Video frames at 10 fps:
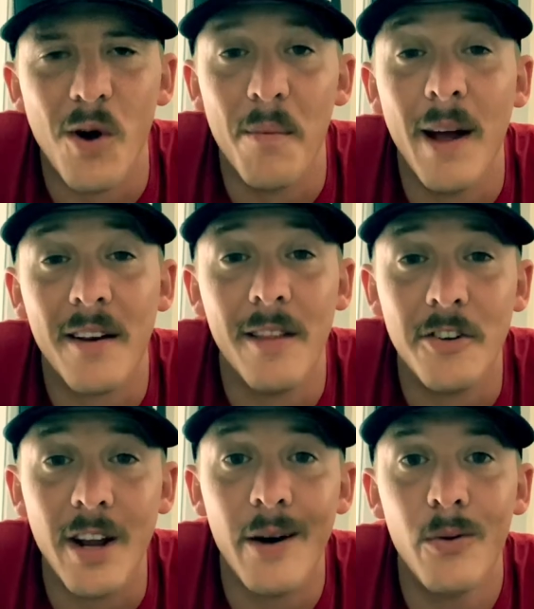back to the
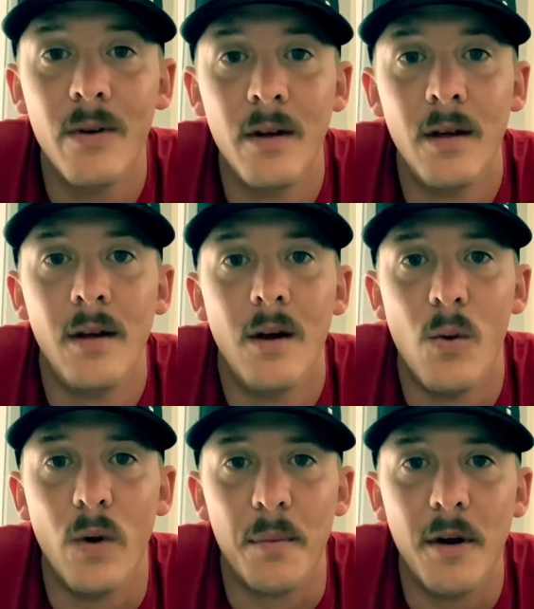channel.
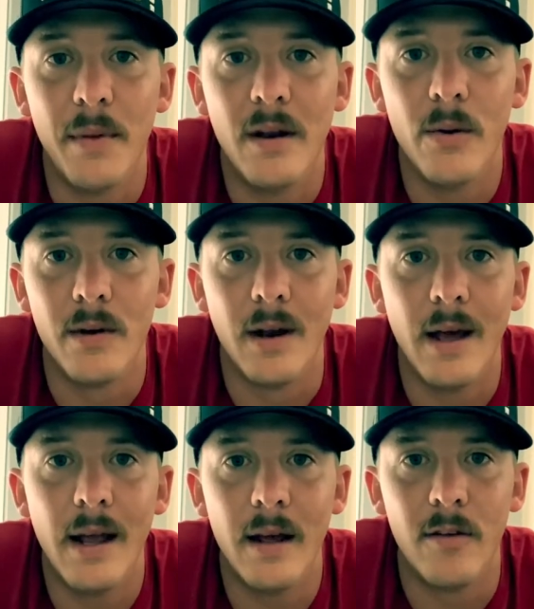What I'm gonna be doing
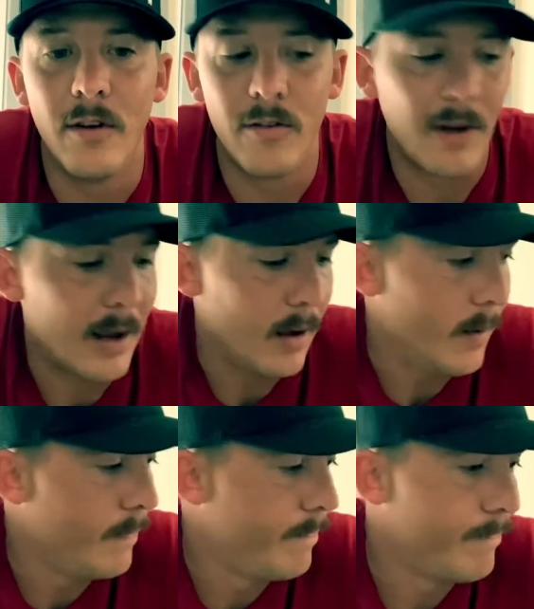today is just like a
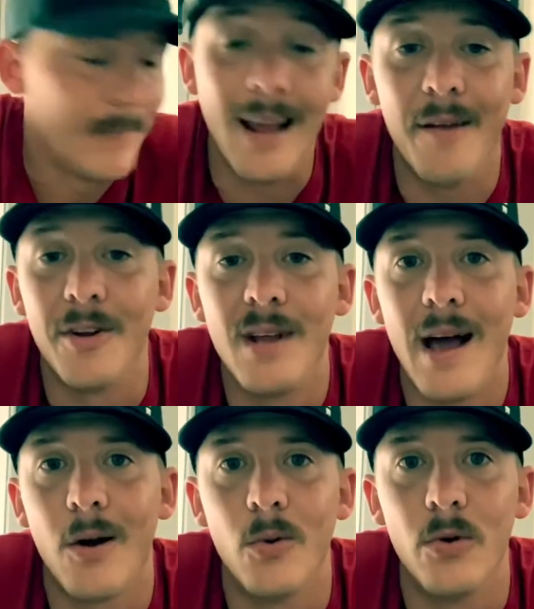kind of a
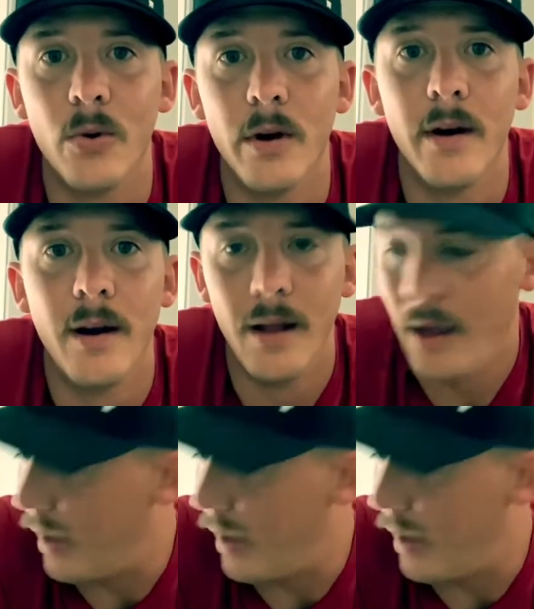tackle tour, I